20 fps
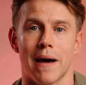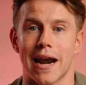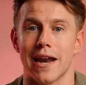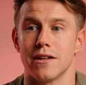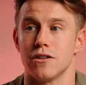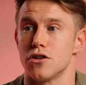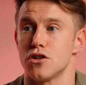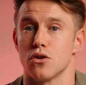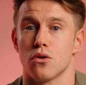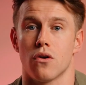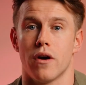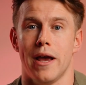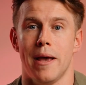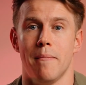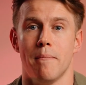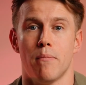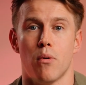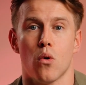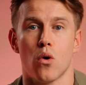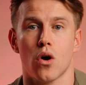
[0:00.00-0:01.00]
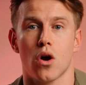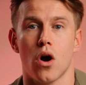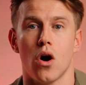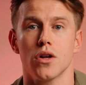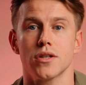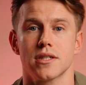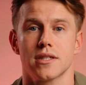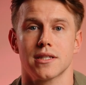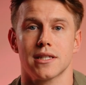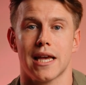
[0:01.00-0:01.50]
Balance your import
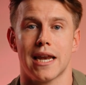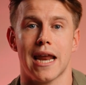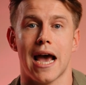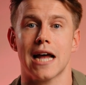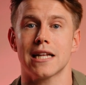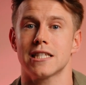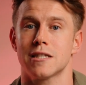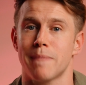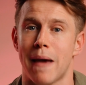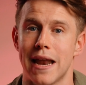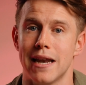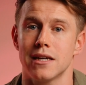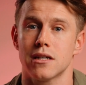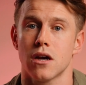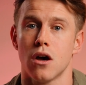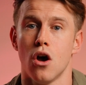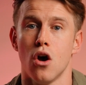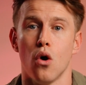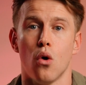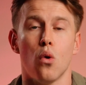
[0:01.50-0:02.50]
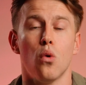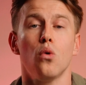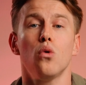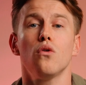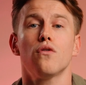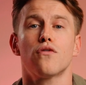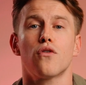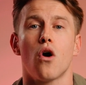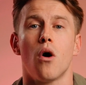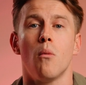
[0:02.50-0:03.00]
costs and ad spend
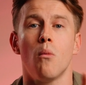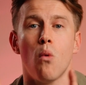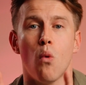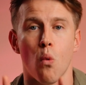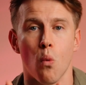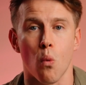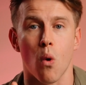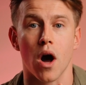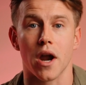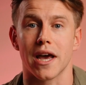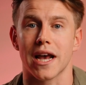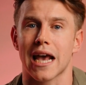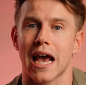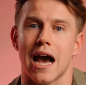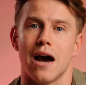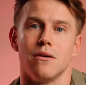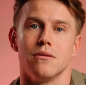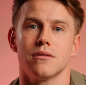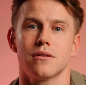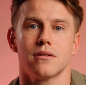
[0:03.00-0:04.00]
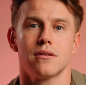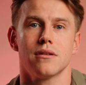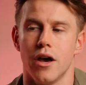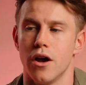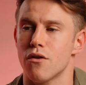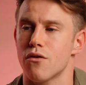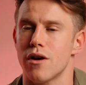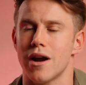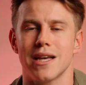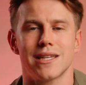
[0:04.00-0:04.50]
all from one account.
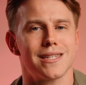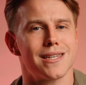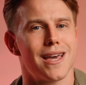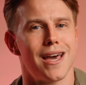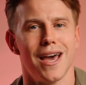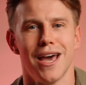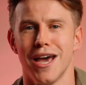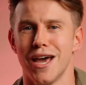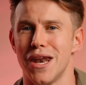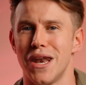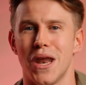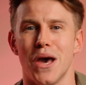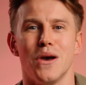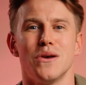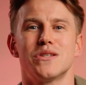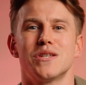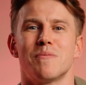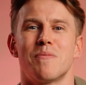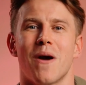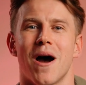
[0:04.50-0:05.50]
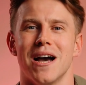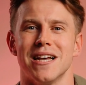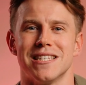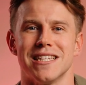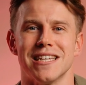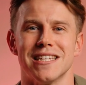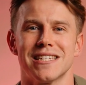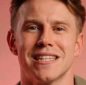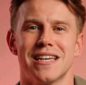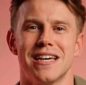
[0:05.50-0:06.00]
No risk, no
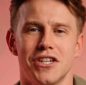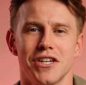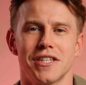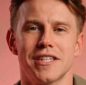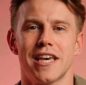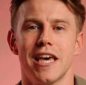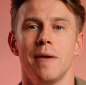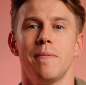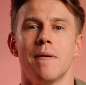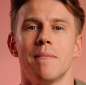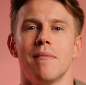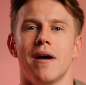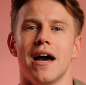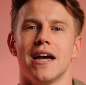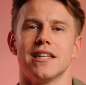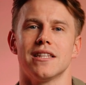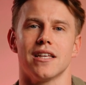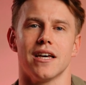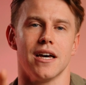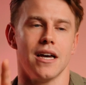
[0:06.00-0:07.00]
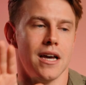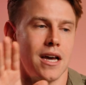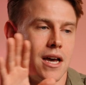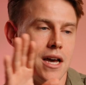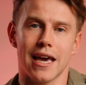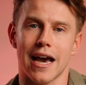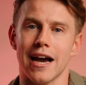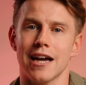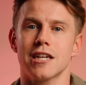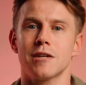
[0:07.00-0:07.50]
surprises. Just keep in mind that
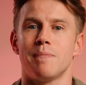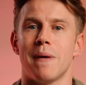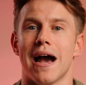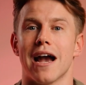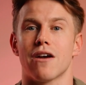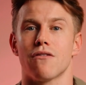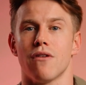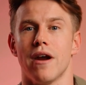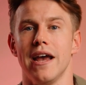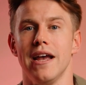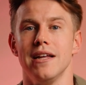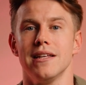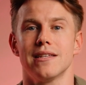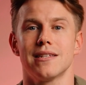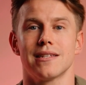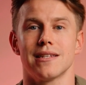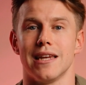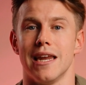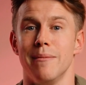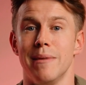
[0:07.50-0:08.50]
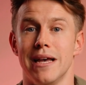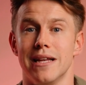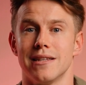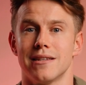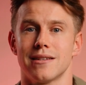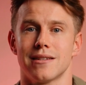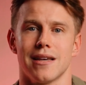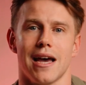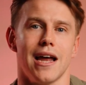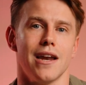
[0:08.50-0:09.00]
cashback rates,
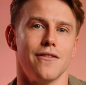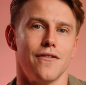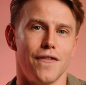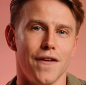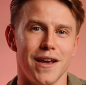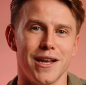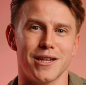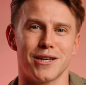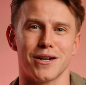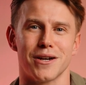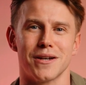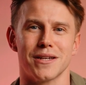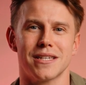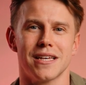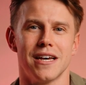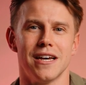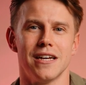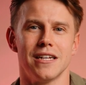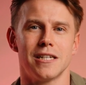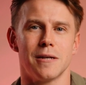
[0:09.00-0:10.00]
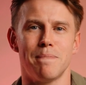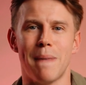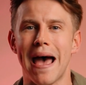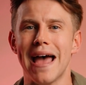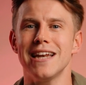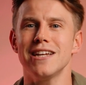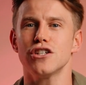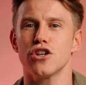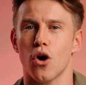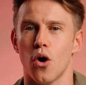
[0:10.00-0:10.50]
limits, and features
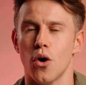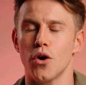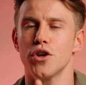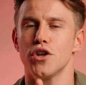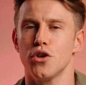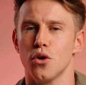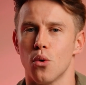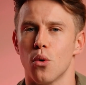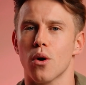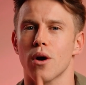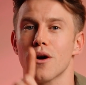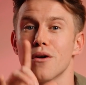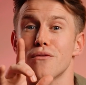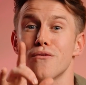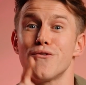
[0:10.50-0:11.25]
depend on your